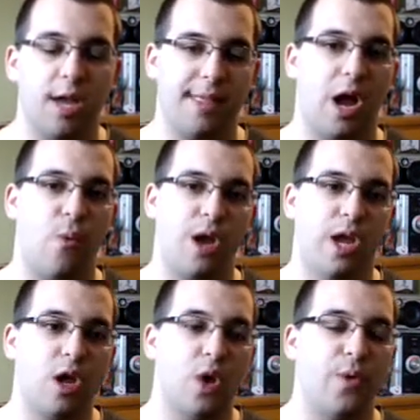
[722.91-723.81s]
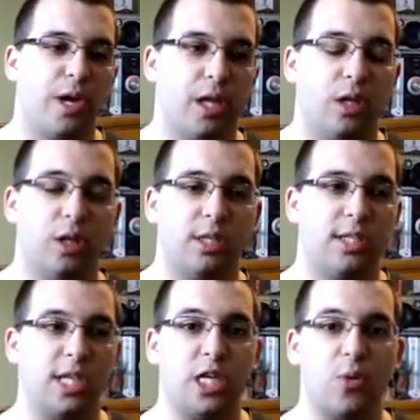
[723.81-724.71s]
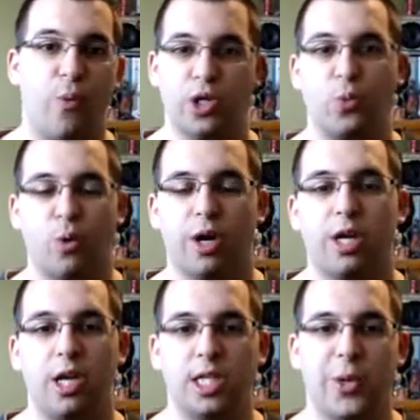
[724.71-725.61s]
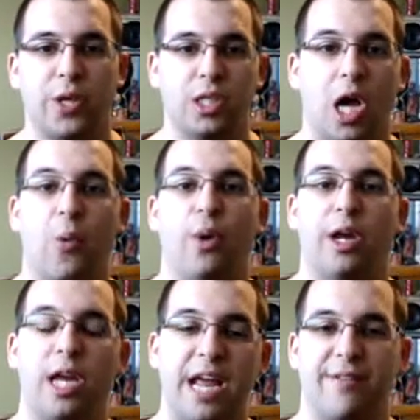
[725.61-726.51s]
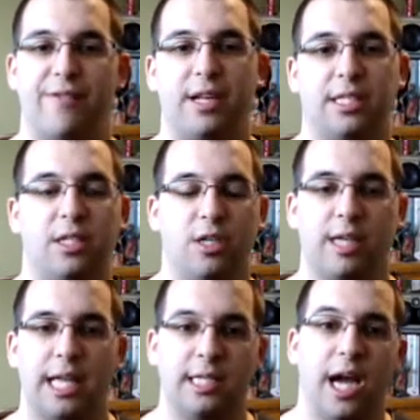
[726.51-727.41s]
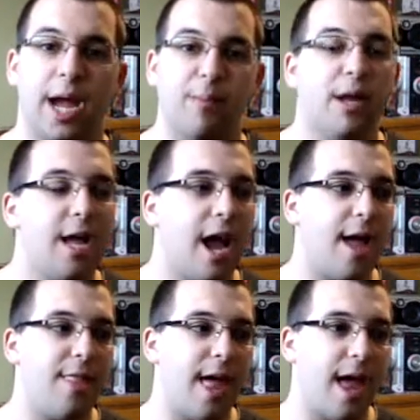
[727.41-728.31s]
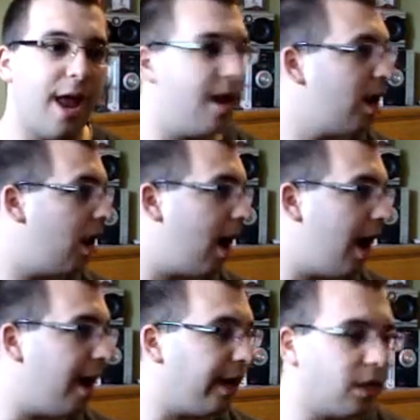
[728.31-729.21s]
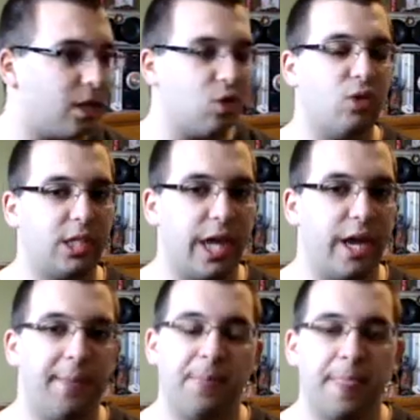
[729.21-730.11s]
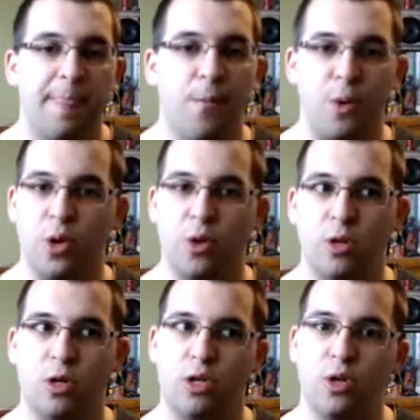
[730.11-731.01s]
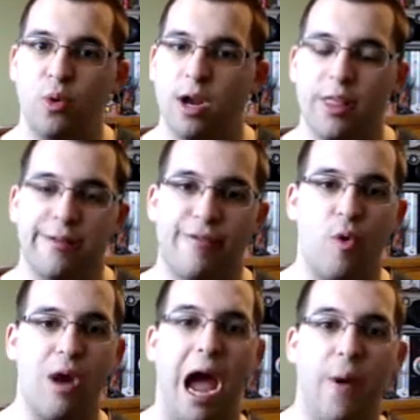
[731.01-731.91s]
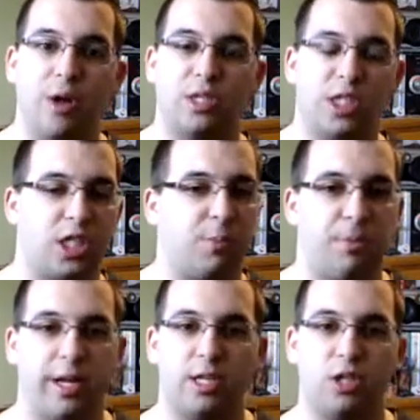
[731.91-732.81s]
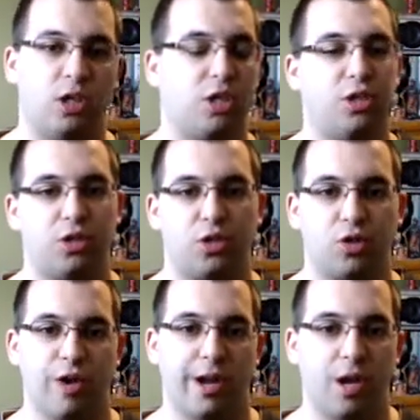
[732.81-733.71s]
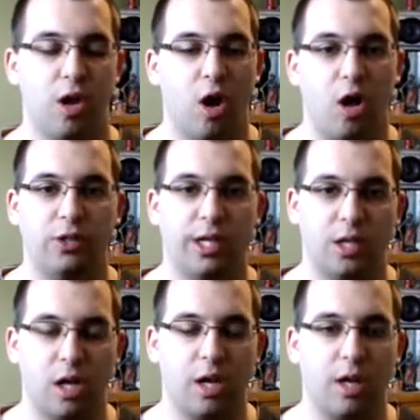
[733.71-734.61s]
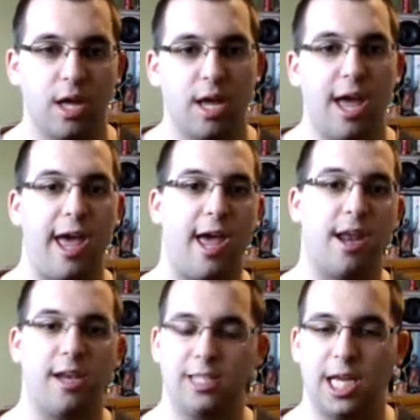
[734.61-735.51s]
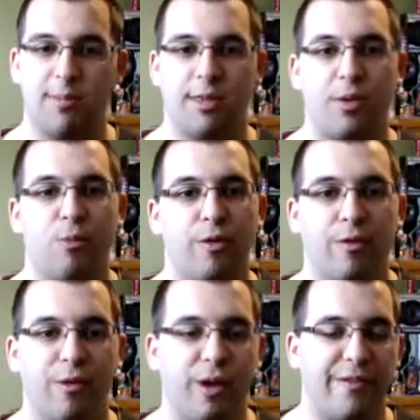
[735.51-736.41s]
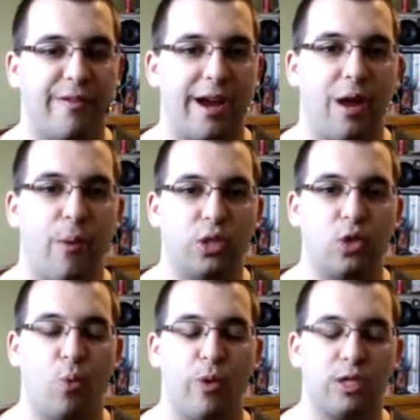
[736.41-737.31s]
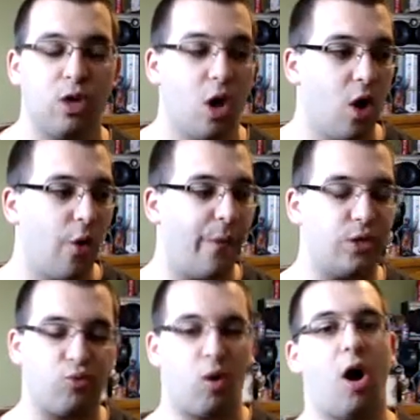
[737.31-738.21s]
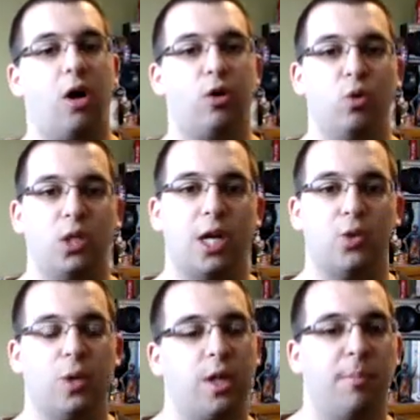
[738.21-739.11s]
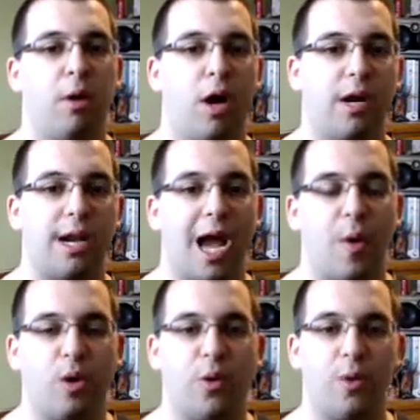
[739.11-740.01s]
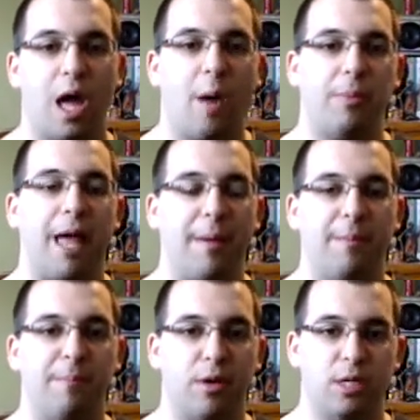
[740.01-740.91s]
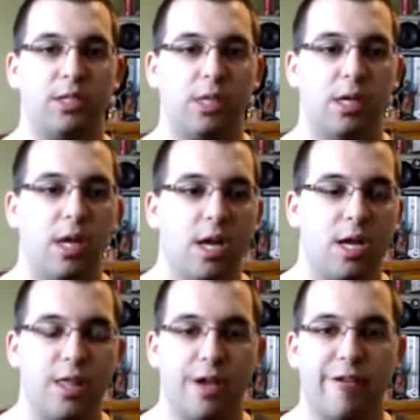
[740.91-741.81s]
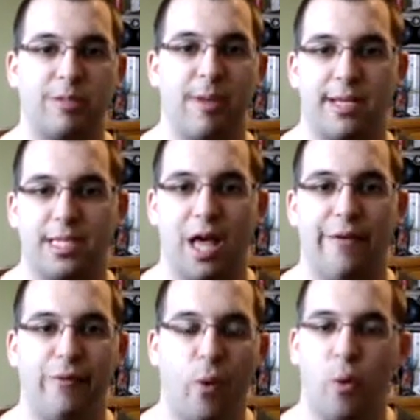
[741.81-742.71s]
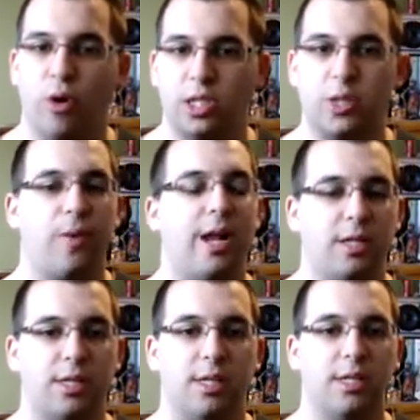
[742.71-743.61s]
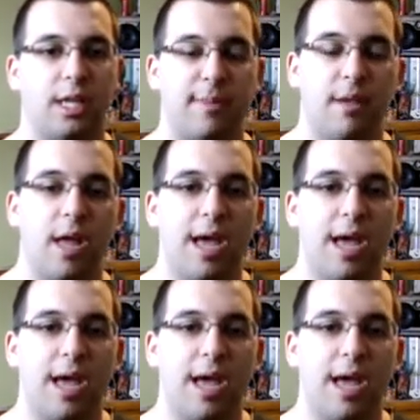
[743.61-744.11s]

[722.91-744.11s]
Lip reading: That way we can see what's working, see what's not working, and fix it during that time. And then on like Tuesday we do another 4 hours just playing search and destroy all day long. And same thing, we can find out what's wrong, who's not doing their part, and how can we help that person. Either it's myself or someone else on the team.